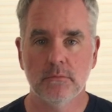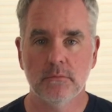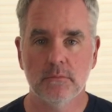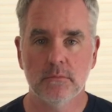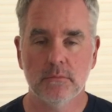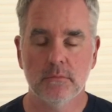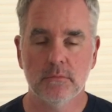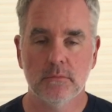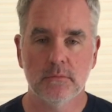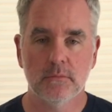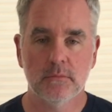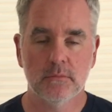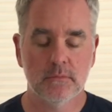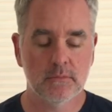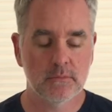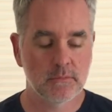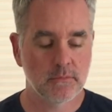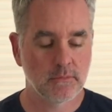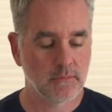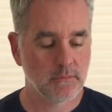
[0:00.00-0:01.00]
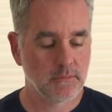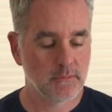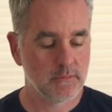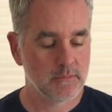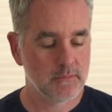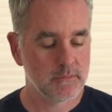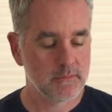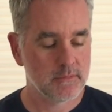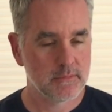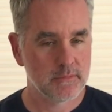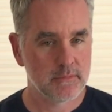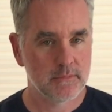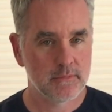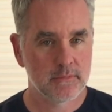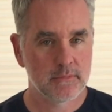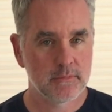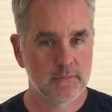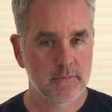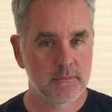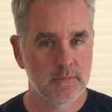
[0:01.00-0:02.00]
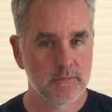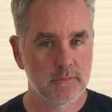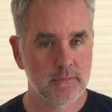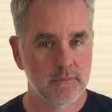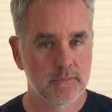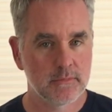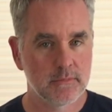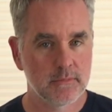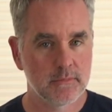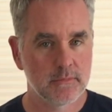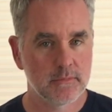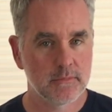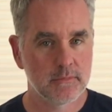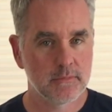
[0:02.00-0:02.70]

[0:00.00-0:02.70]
(silence)